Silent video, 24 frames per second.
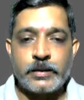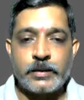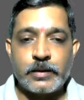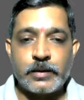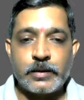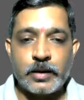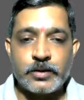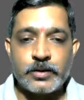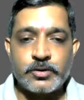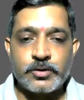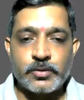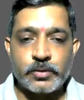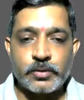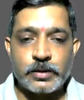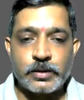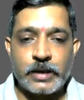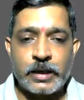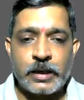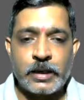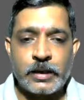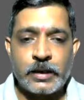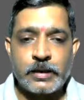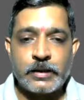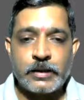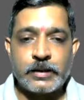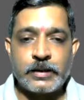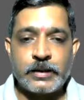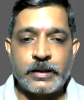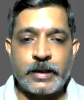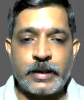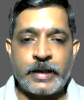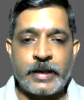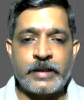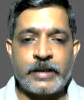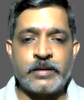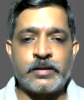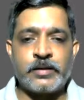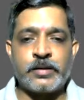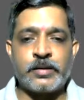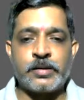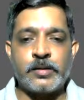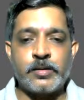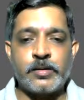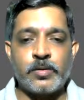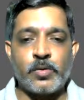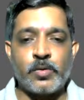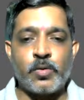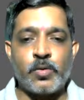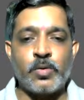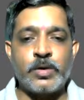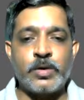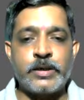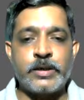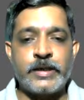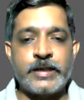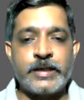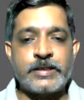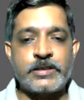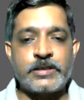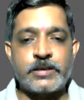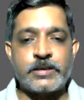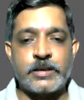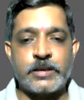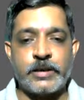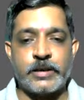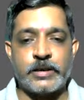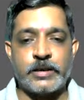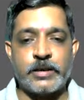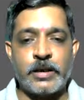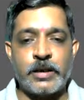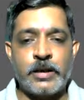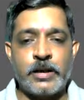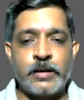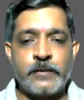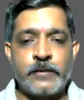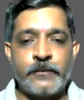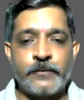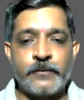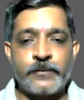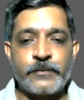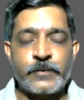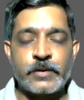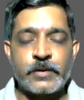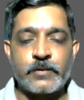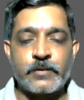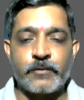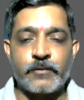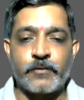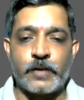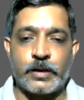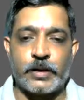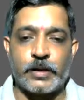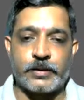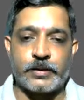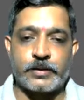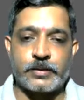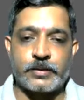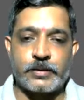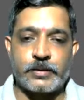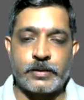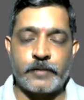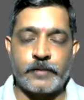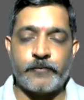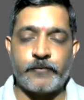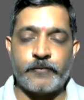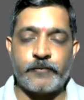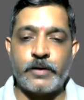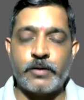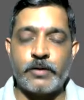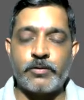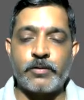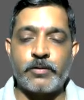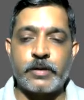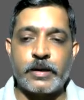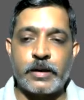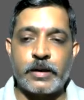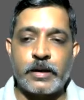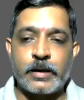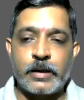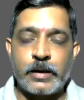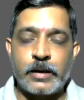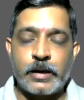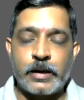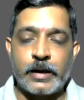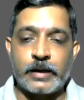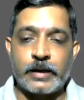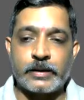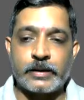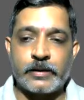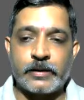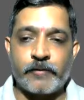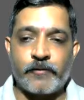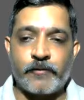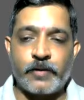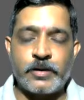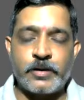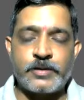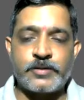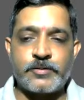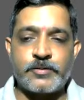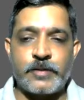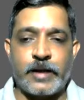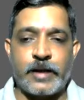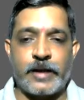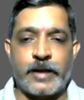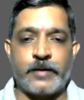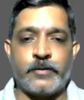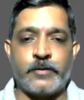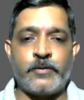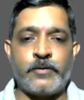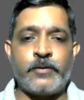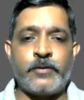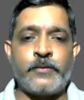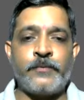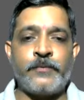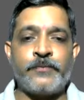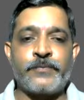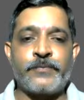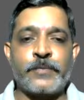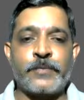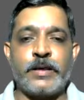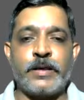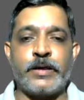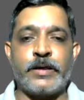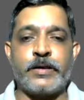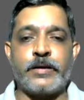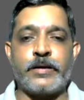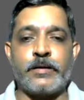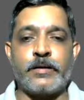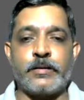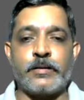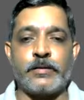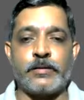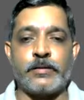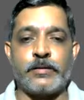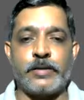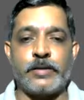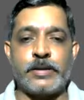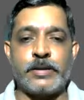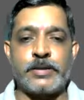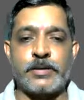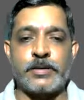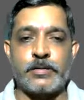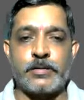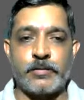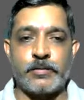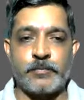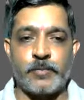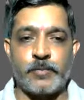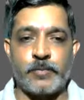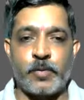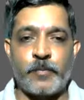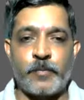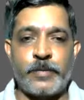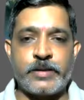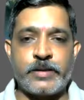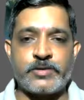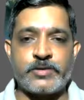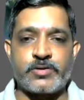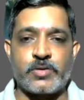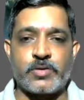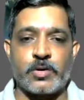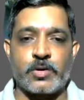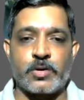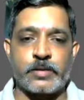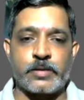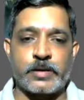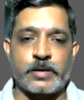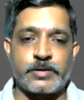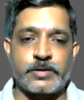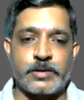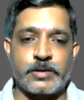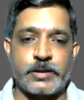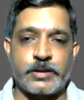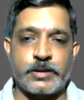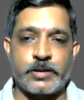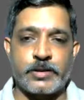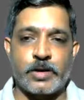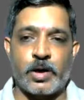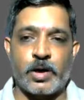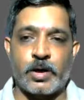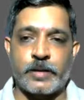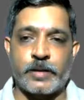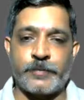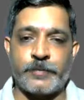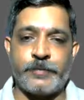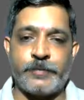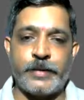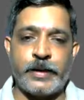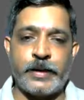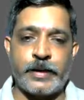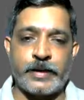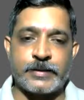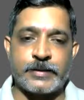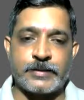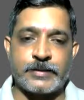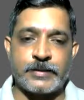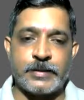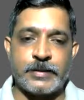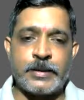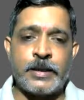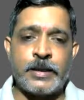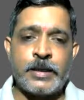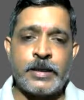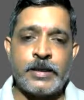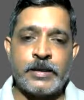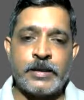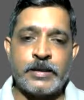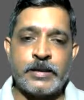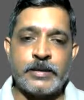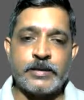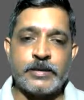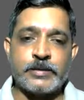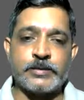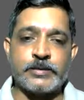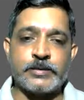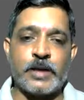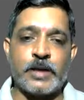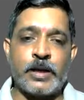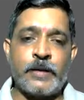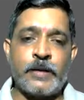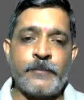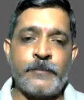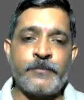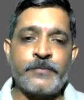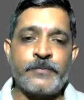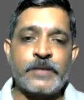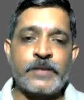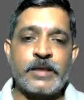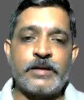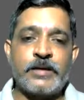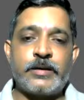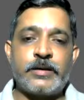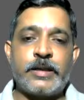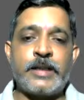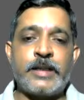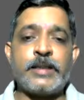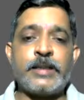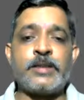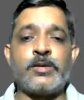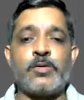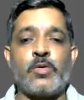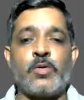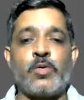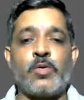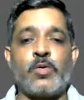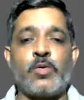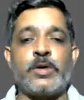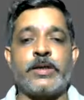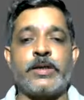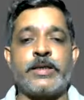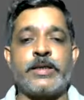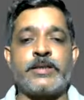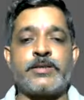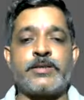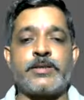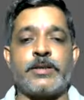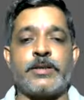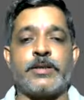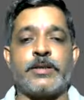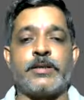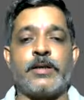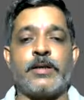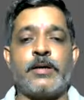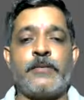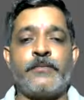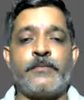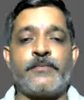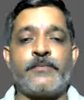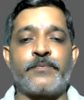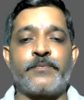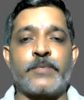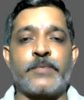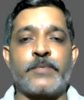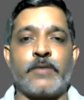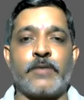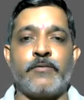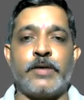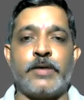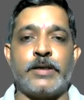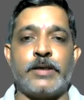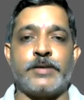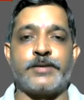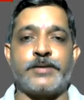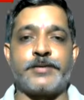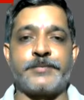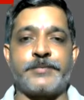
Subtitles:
also the 10th oldest in the world. If we look at the world scenario, this Bombay Stock Exchange or BSE is the 10th oldest in the world.